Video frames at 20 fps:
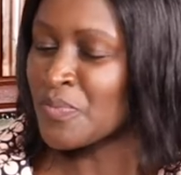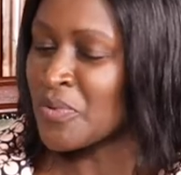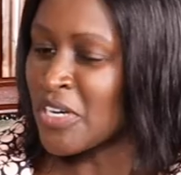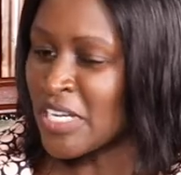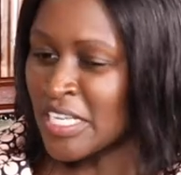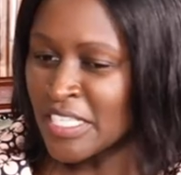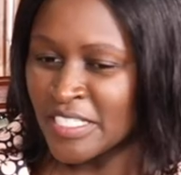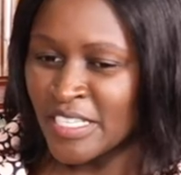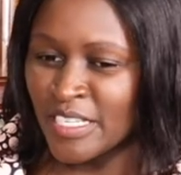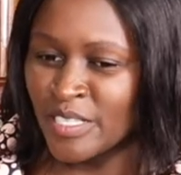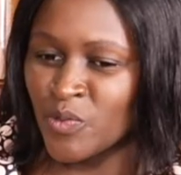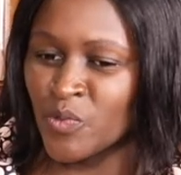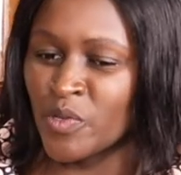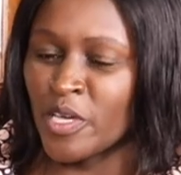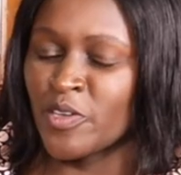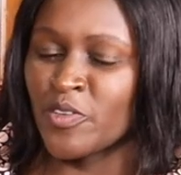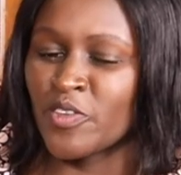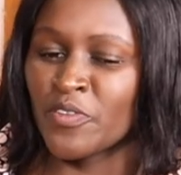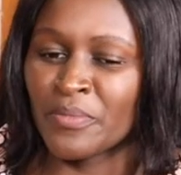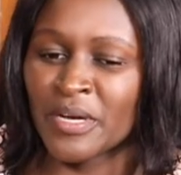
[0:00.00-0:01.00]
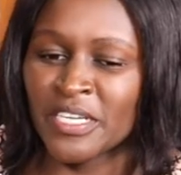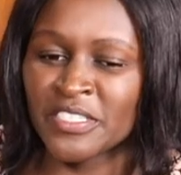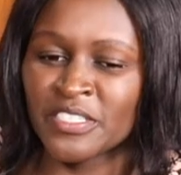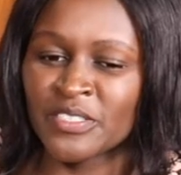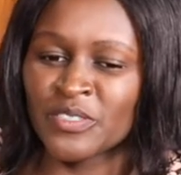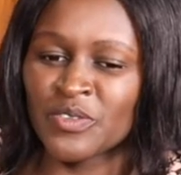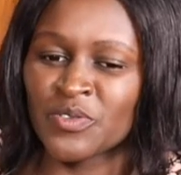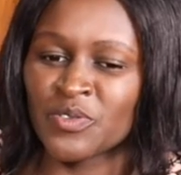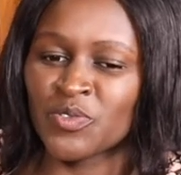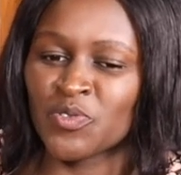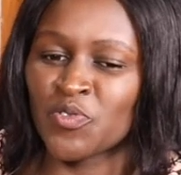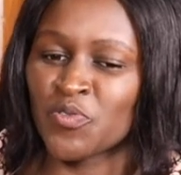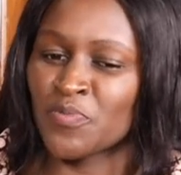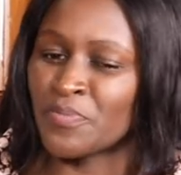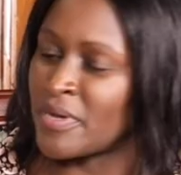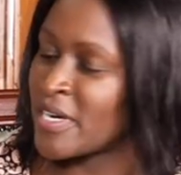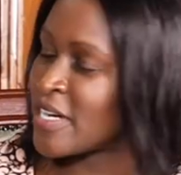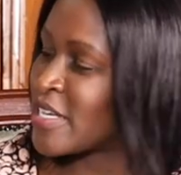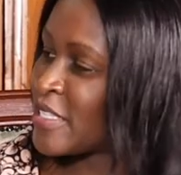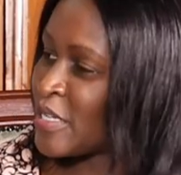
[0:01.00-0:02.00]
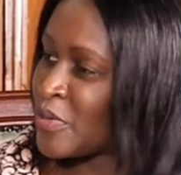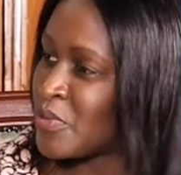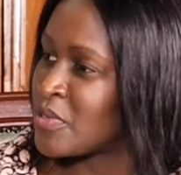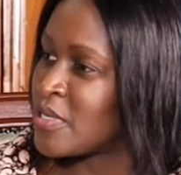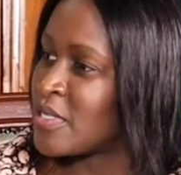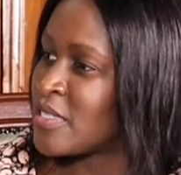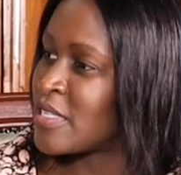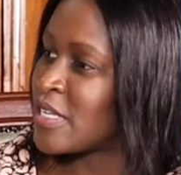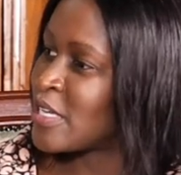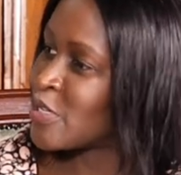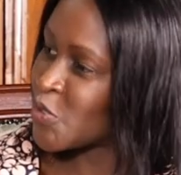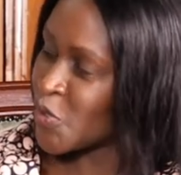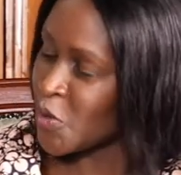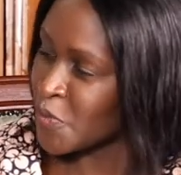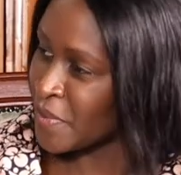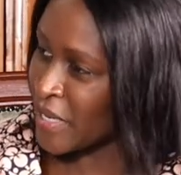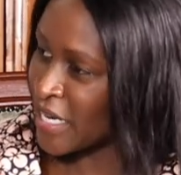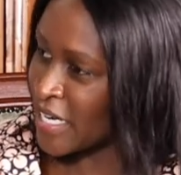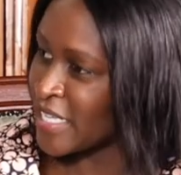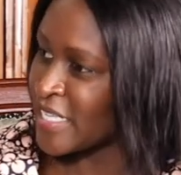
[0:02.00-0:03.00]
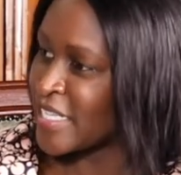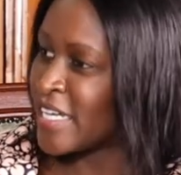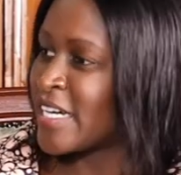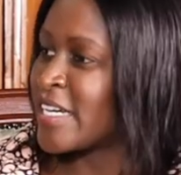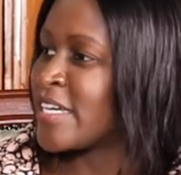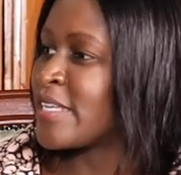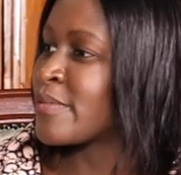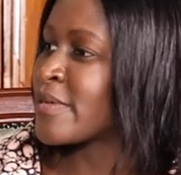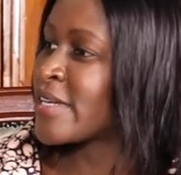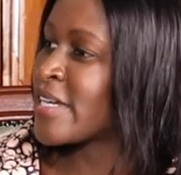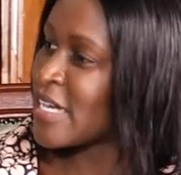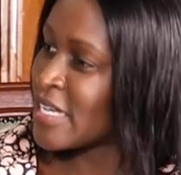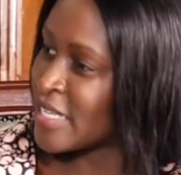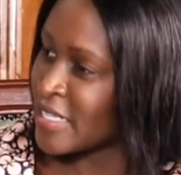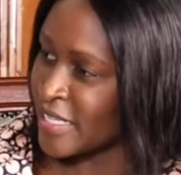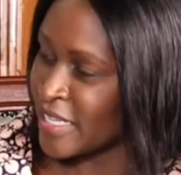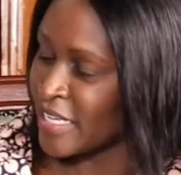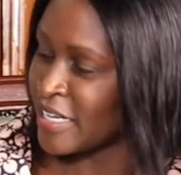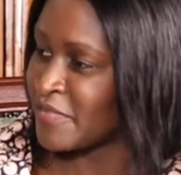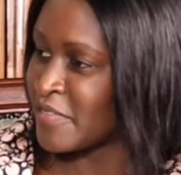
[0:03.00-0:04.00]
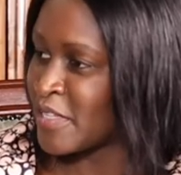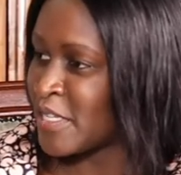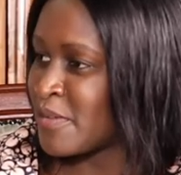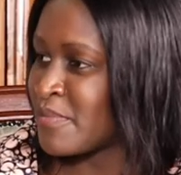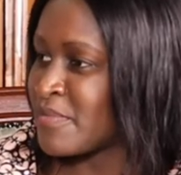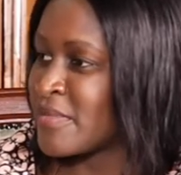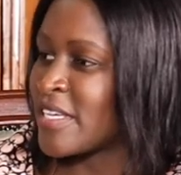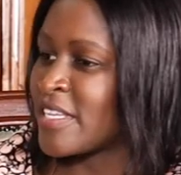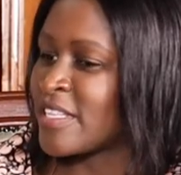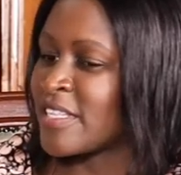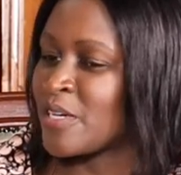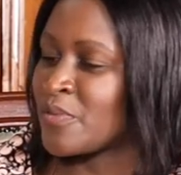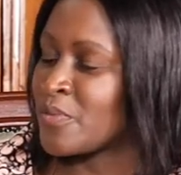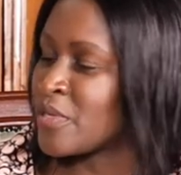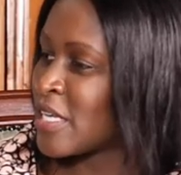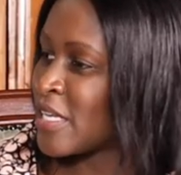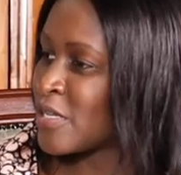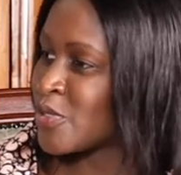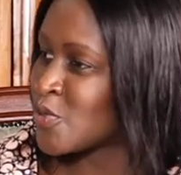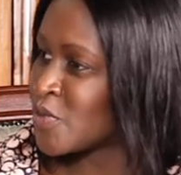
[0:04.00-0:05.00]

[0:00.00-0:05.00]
politics where you imagine because your brother was a top leader and mm. guys loved him, then they will yes.